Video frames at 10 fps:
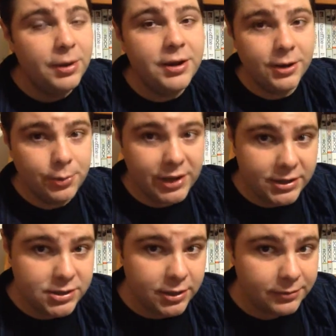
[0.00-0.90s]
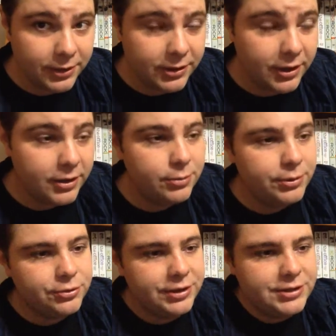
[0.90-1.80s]
But here we get stuff like that. Here
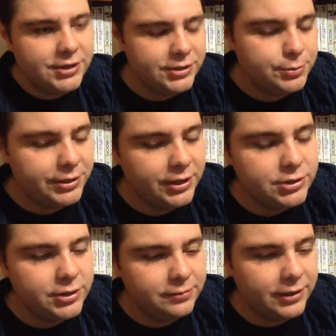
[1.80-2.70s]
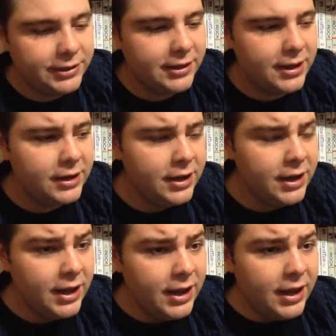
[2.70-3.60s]
with Transcendence, we get stuff like that,
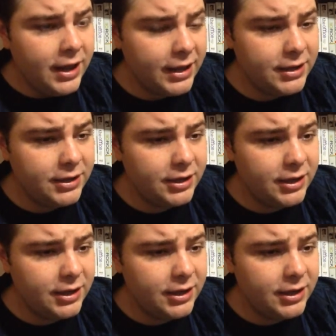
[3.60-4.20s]
and.